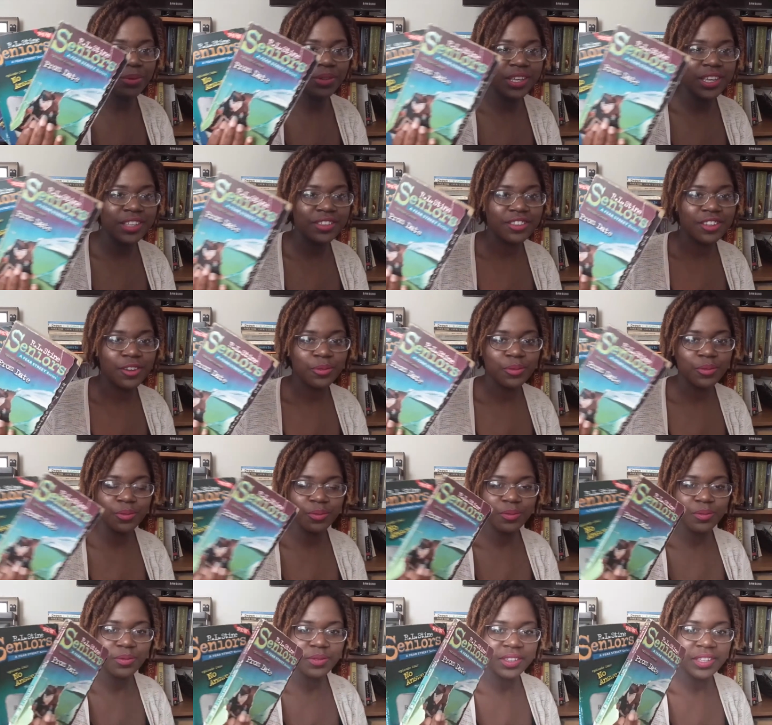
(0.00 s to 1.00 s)
please don't
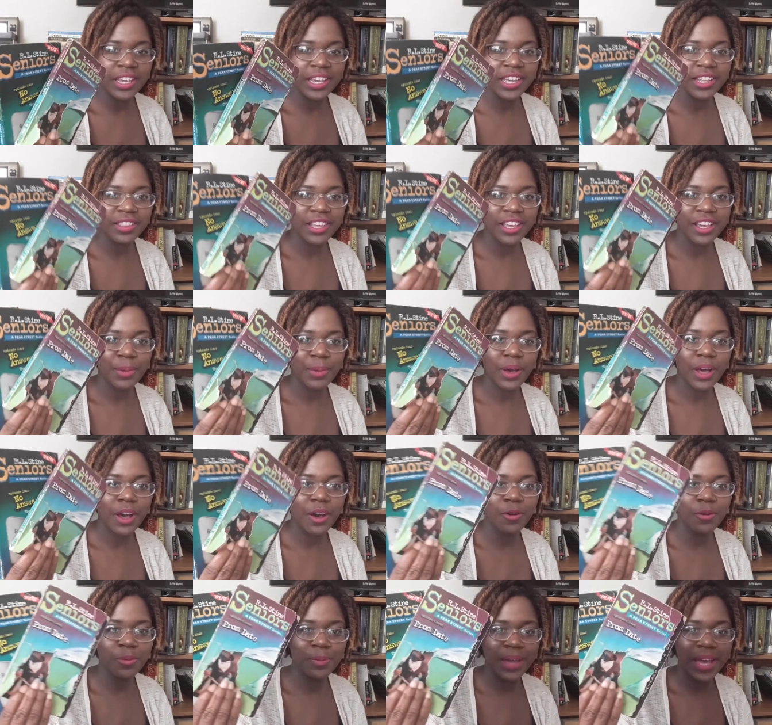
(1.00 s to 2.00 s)
say anything about
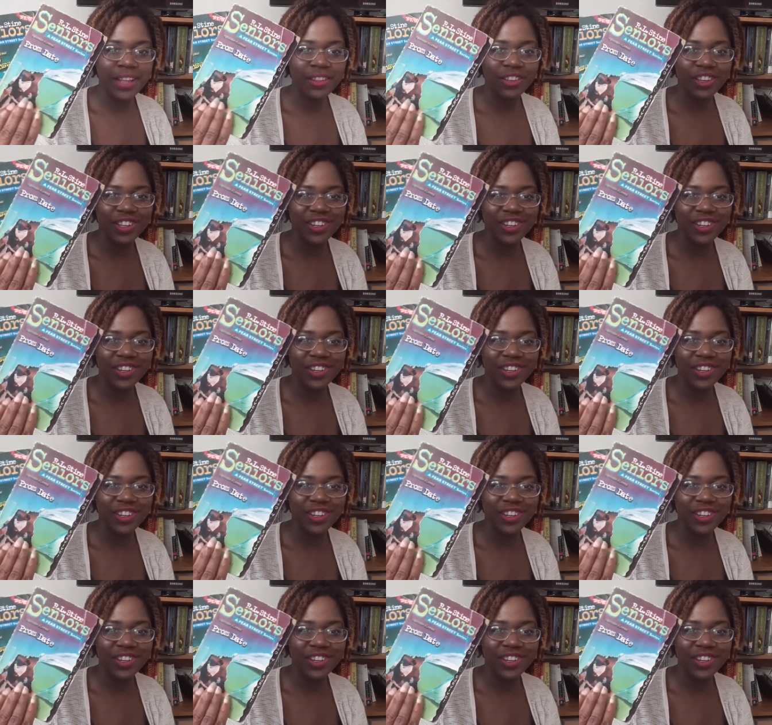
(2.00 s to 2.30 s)
how bad the